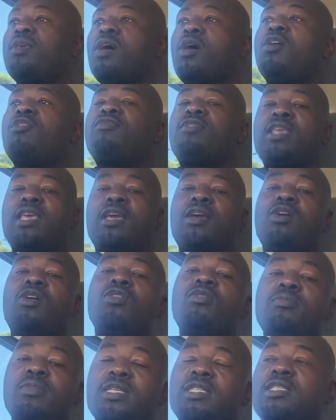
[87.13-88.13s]
of the
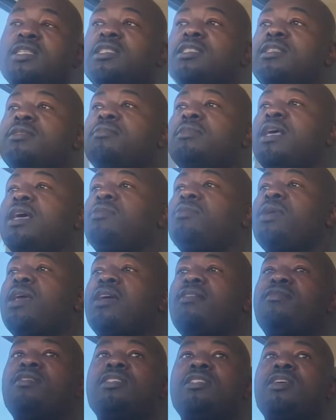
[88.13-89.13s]
economic system that we
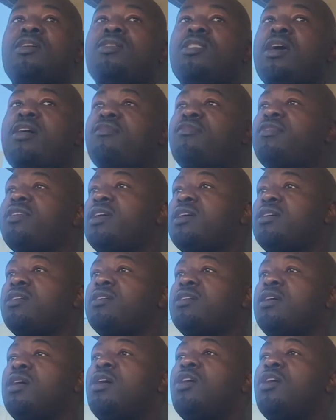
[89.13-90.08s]
have in South Africa.